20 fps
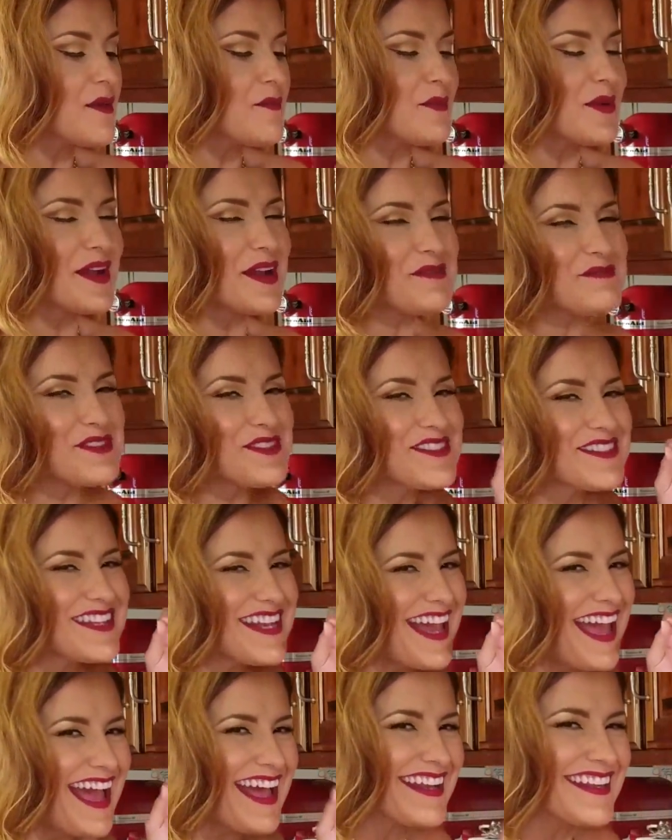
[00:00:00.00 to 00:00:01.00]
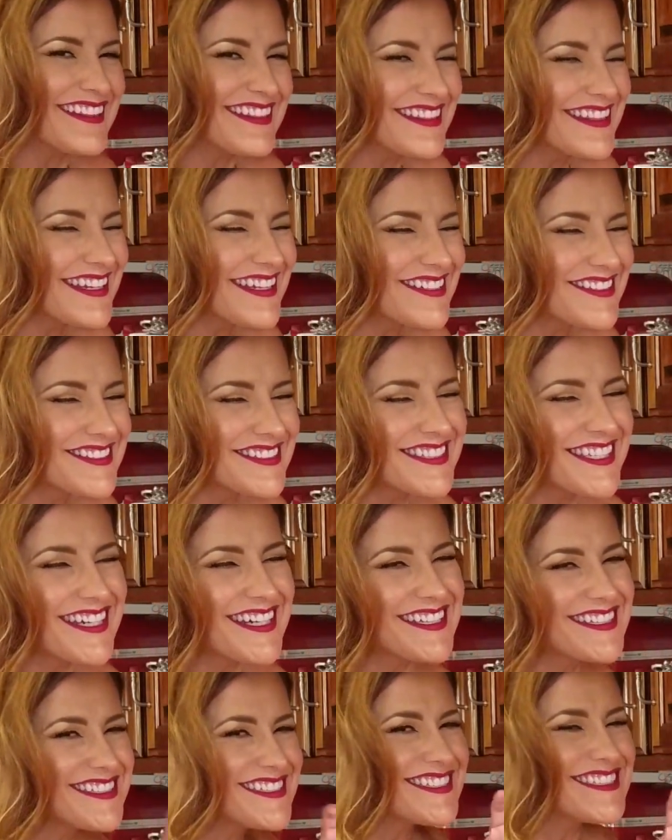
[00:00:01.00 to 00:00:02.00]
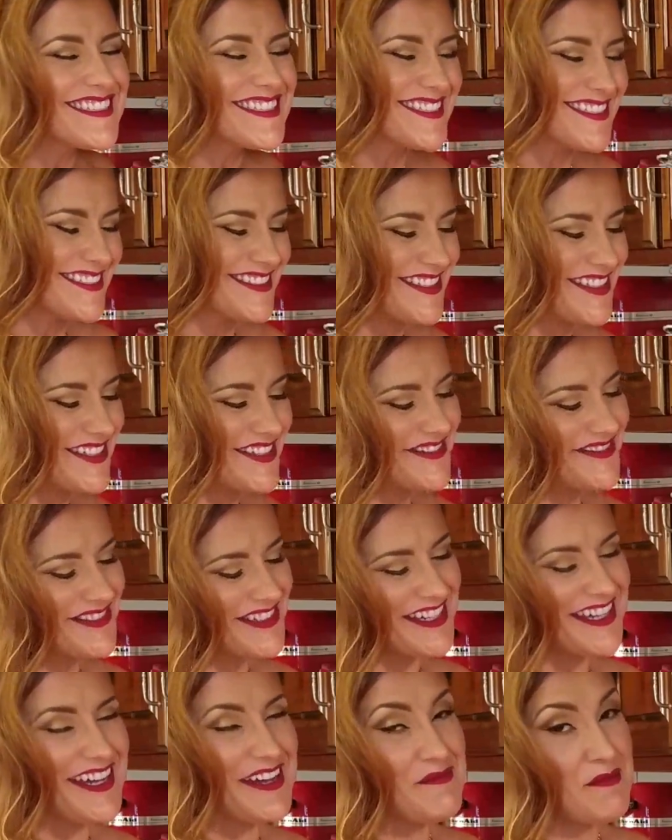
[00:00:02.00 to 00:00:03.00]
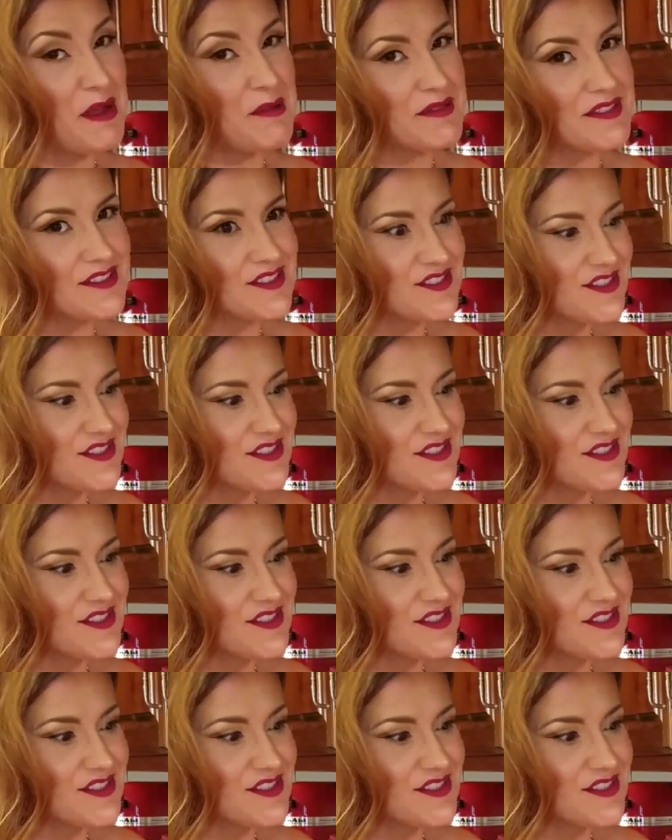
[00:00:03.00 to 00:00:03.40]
but I'm just going to add a little touch of Mommy's